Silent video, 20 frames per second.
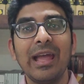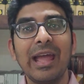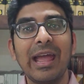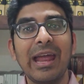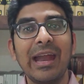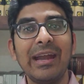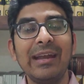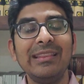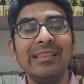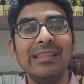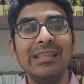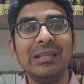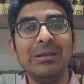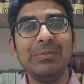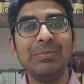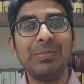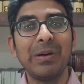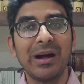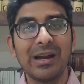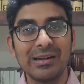and
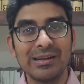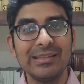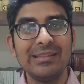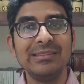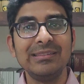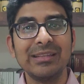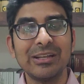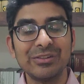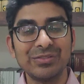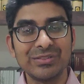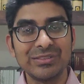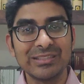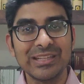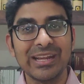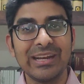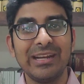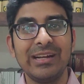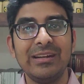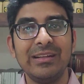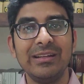the parties have
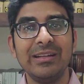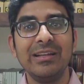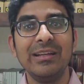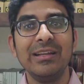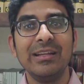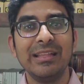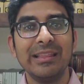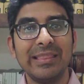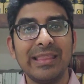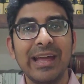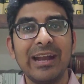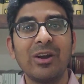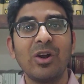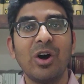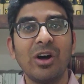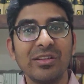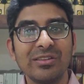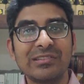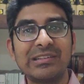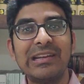said that
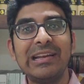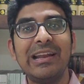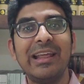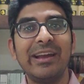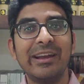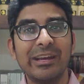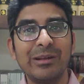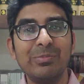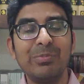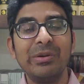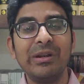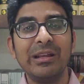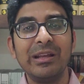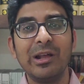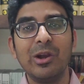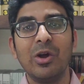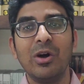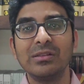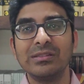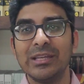Australia can bring
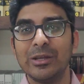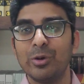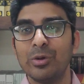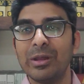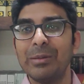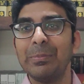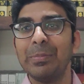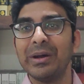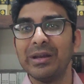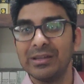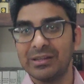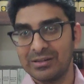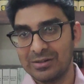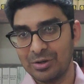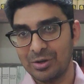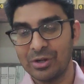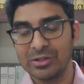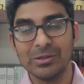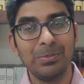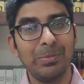along their own umpire,
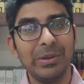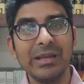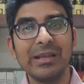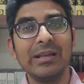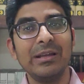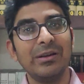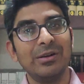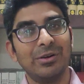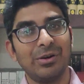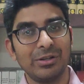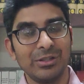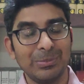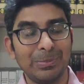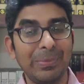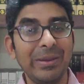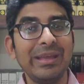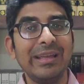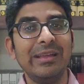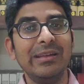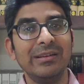or the
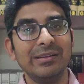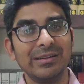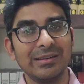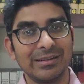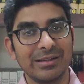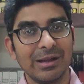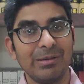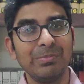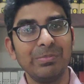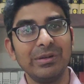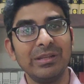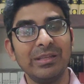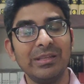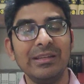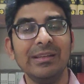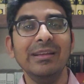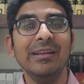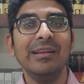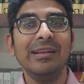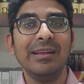big company
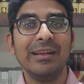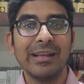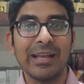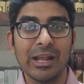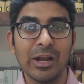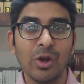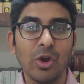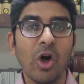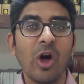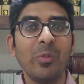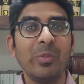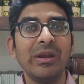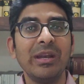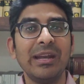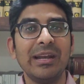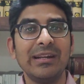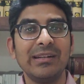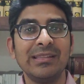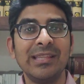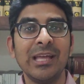can
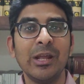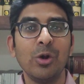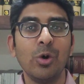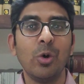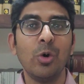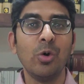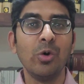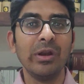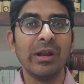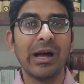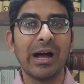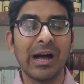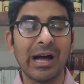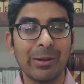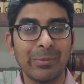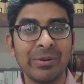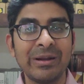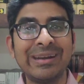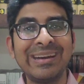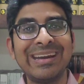nominate their own
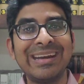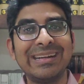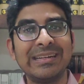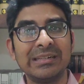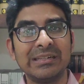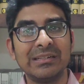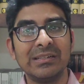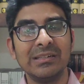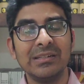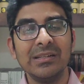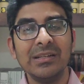arbitrator,